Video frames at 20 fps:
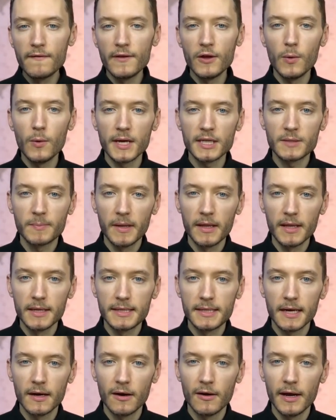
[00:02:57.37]
of the U.S.
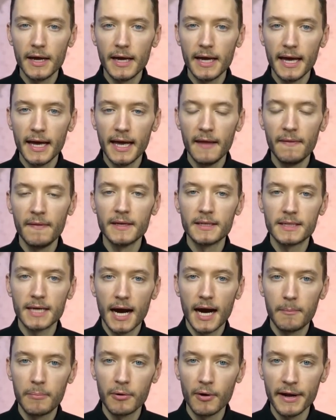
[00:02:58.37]
military in this
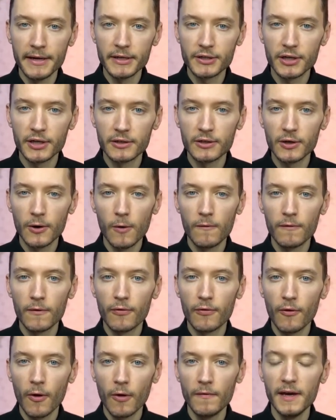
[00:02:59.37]
operation to
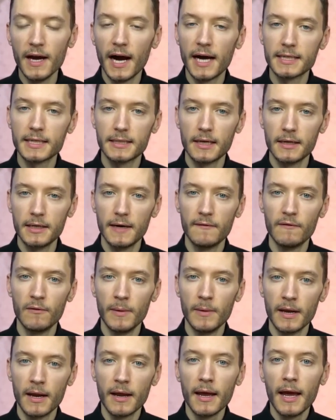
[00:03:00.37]
overthrow the Assad
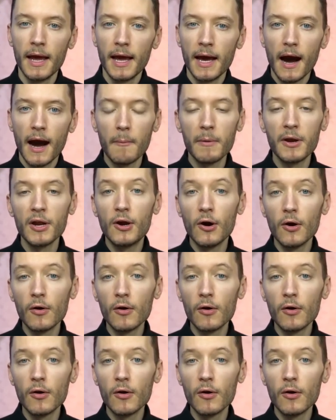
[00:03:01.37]
government? I'm going to